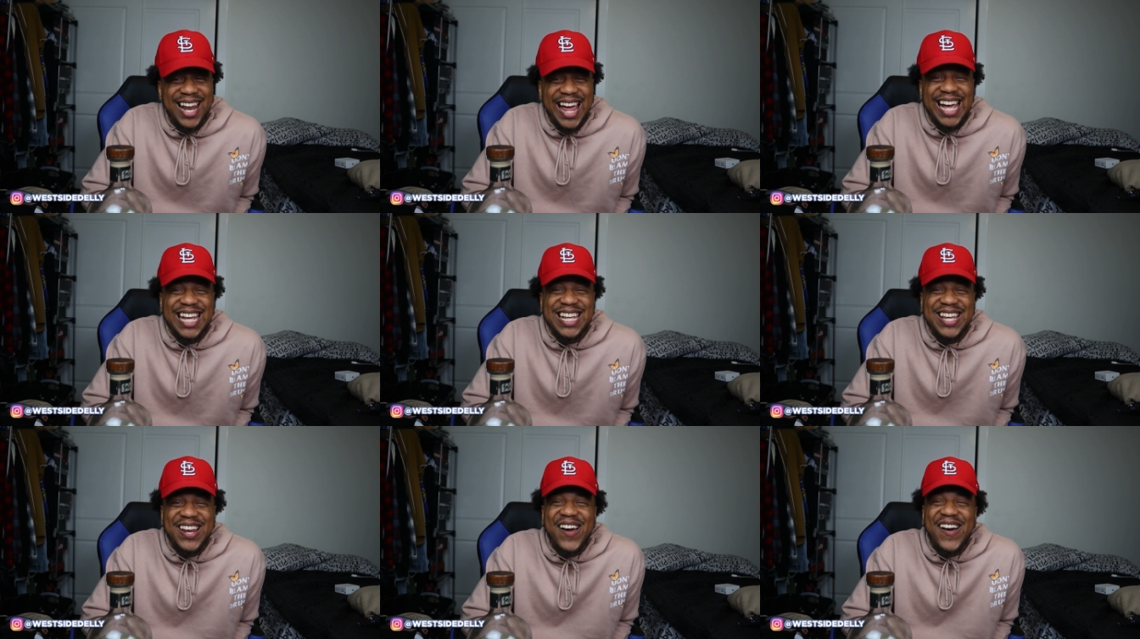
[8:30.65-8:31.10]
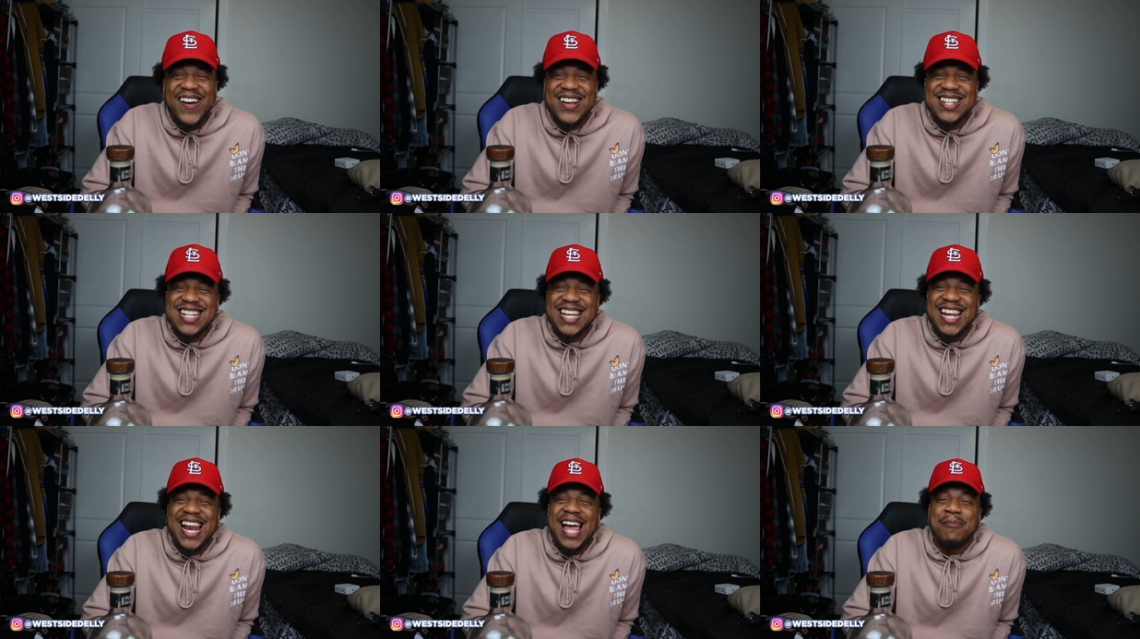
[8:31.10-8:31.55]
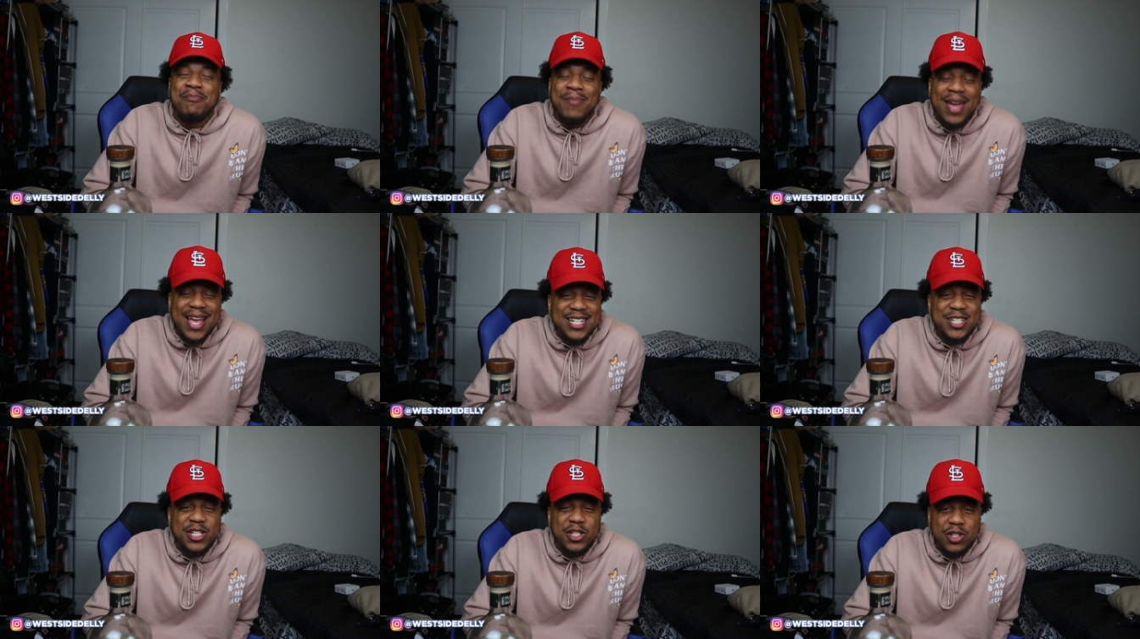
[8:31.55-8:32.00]
Like, you know what I'm saying? Like,
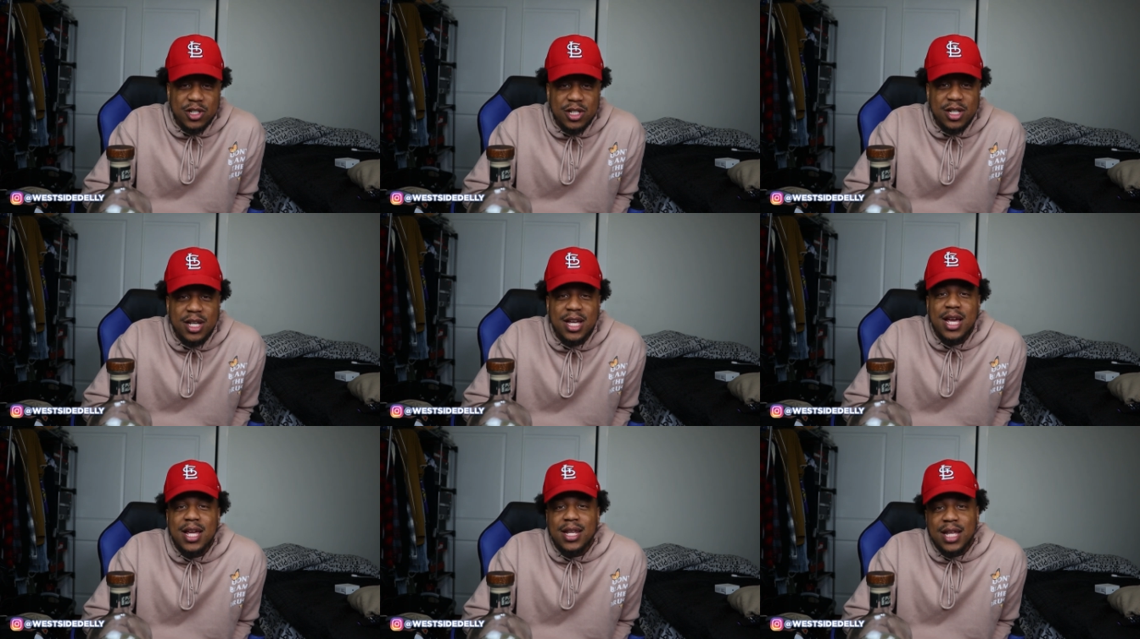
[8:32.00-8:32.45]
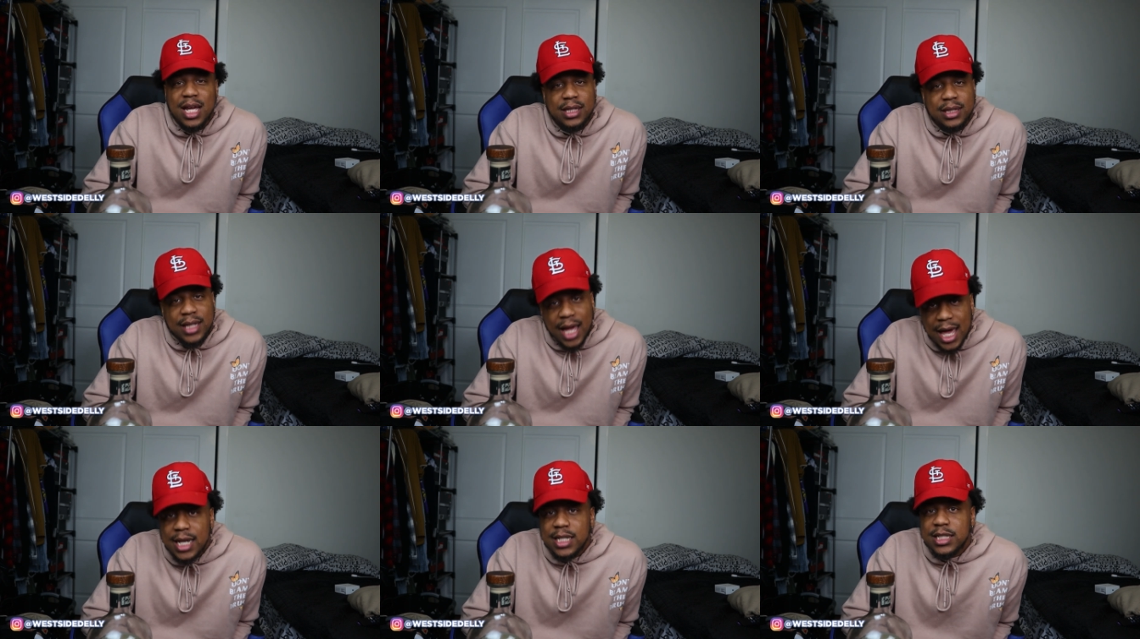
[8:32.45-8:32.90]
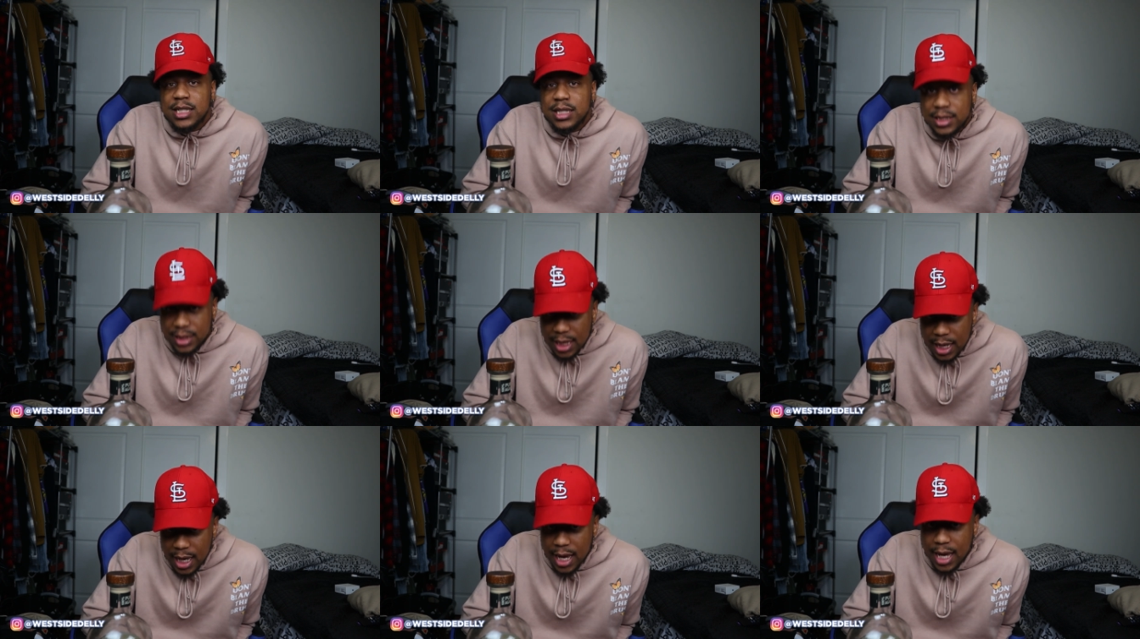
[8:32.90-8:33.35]
make sure that is
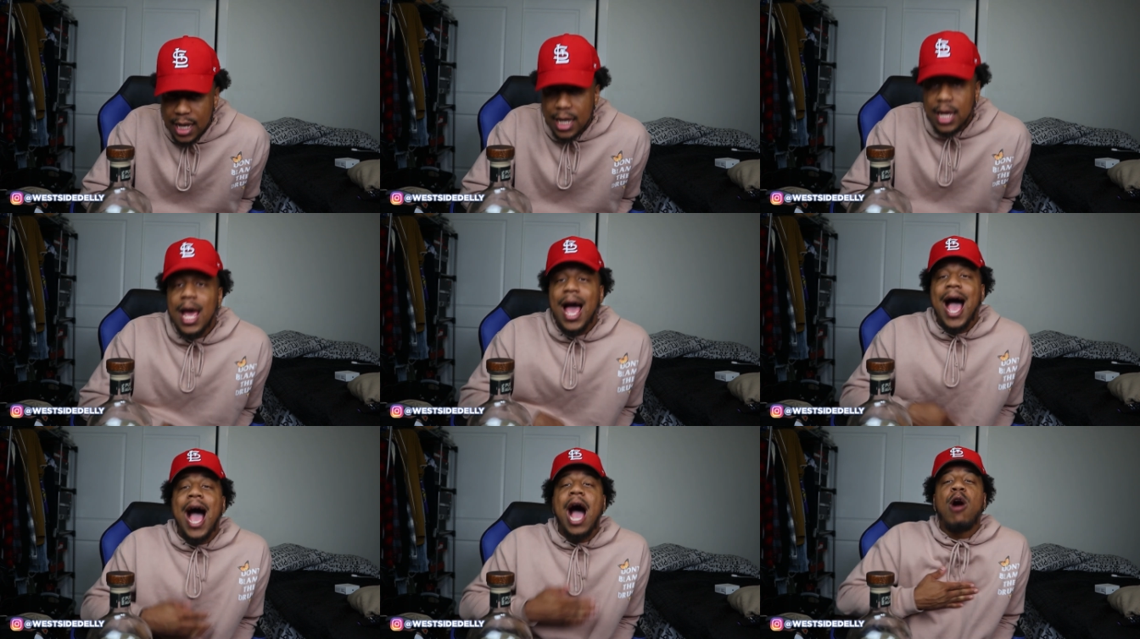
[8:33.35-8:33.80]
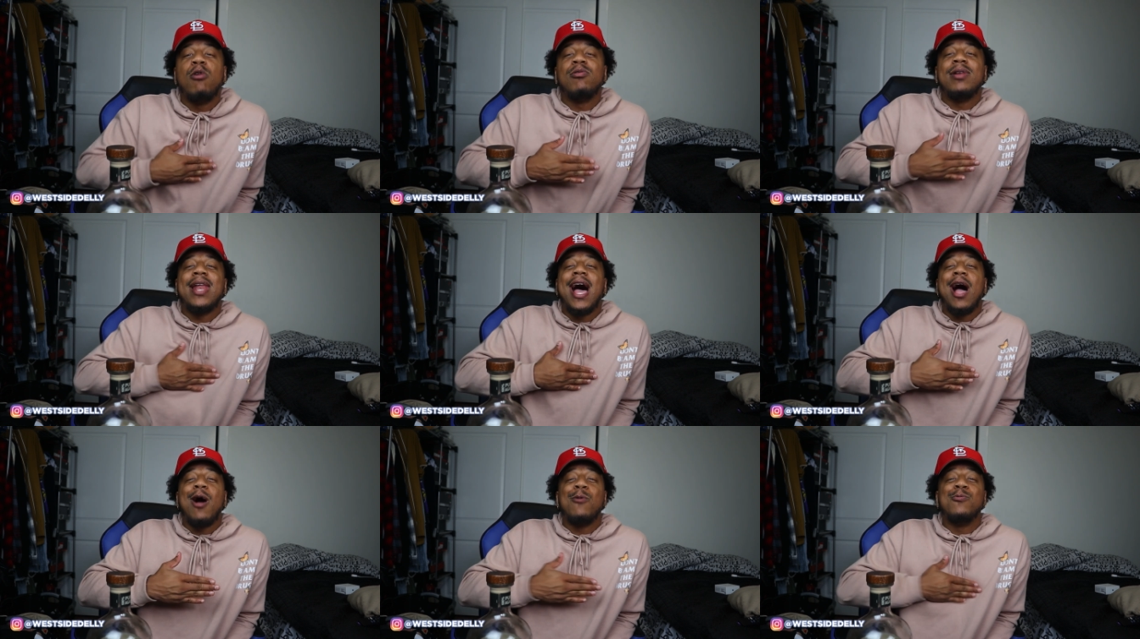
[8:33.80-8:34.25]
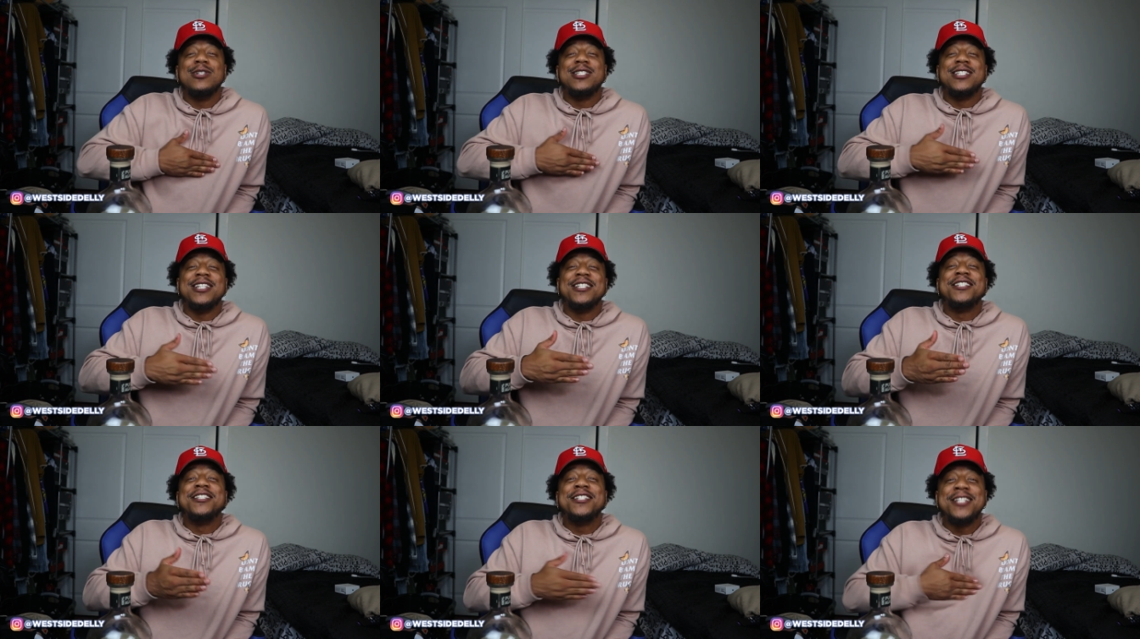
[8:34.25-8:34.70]
said out loud
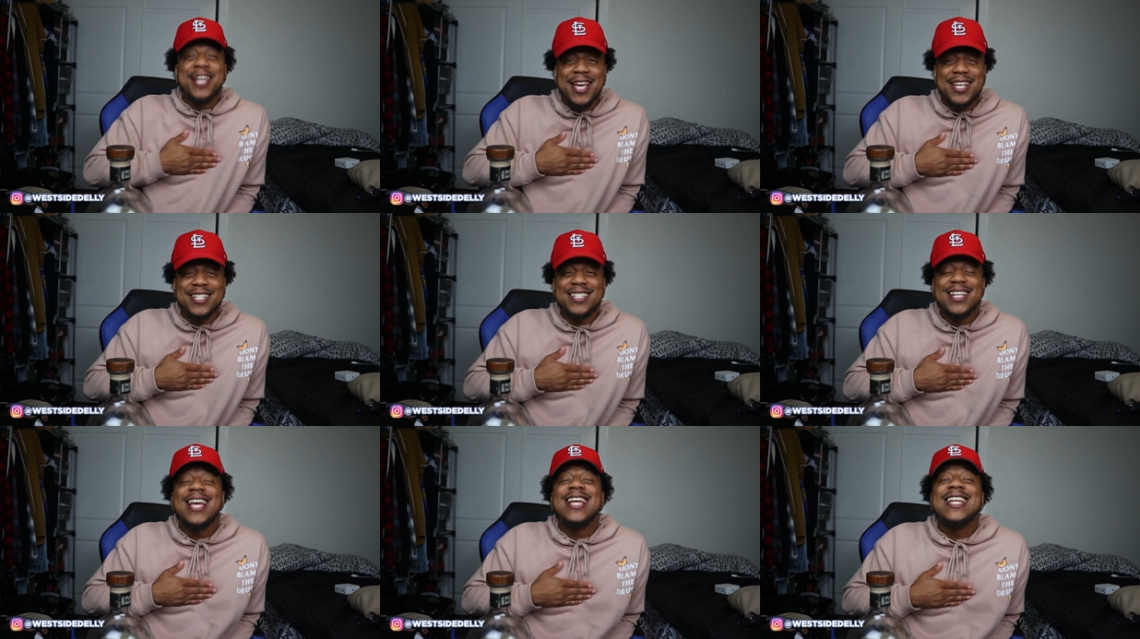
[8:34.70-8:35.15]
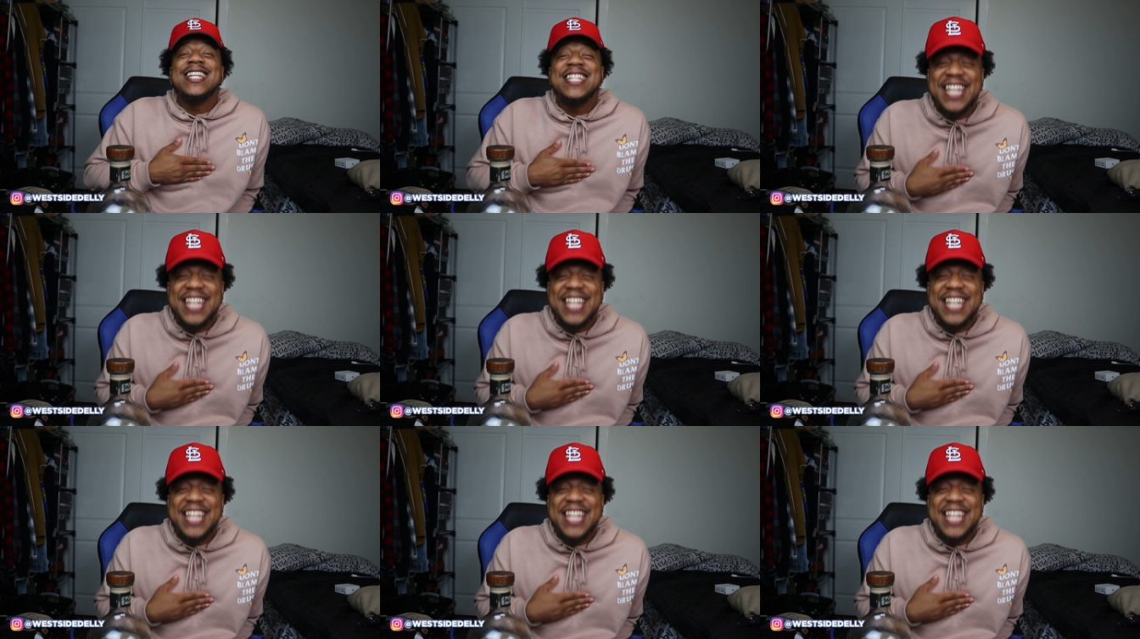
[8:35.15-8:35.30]
with your chest.